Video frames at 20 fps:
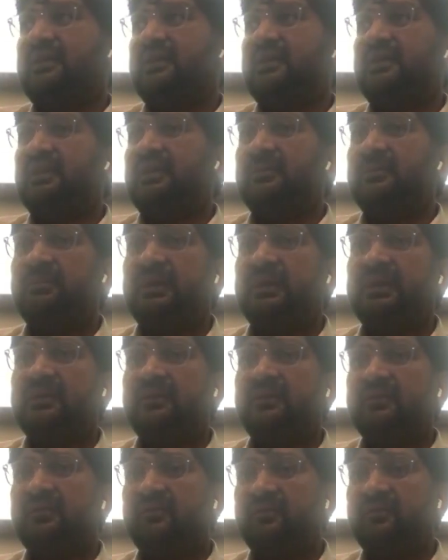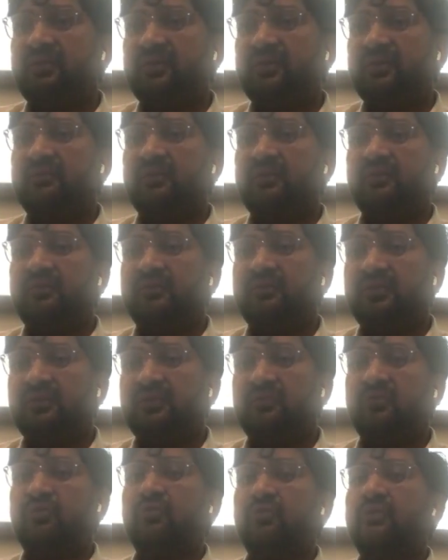think impact is a word we
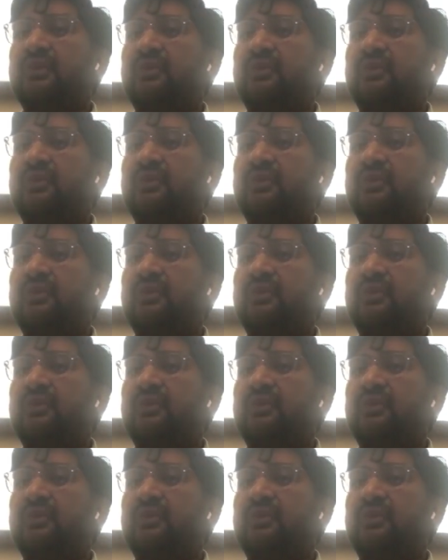often throw